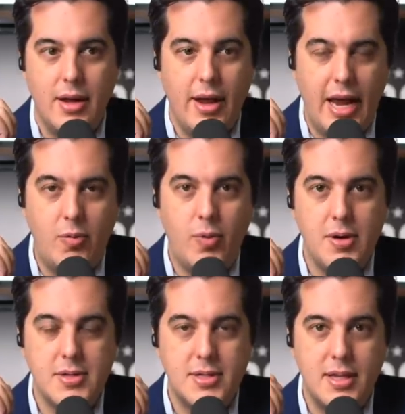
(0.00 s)
It
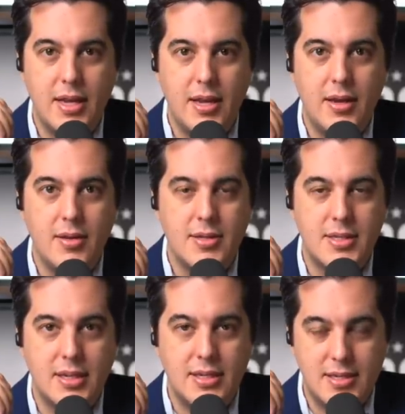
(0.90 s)
was the
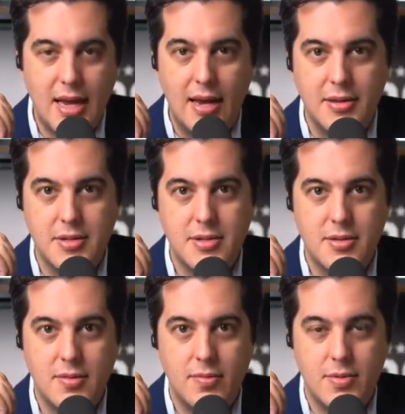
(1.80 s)
success